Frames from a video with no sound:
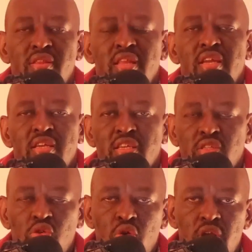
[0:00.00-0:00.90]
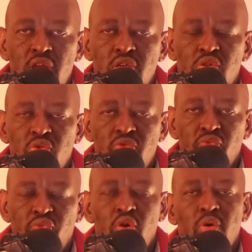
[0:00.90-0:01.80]
then it is going to
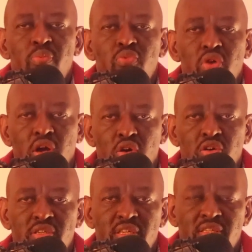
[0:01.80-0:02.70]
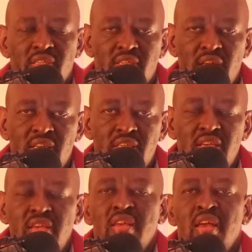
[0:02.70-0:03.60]
inform your content
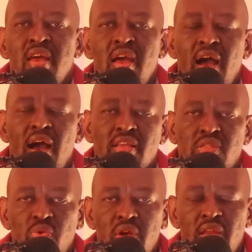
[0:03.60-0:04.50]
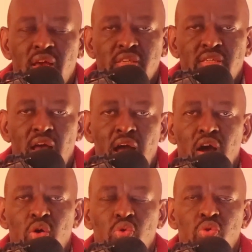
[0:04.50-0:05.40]
strategy as well as
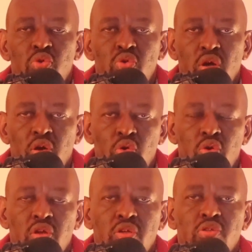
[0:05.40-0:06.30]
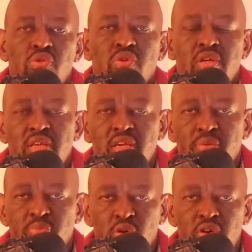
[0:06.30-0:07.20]
how you are going to
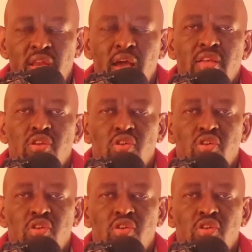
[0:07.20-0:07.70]
create product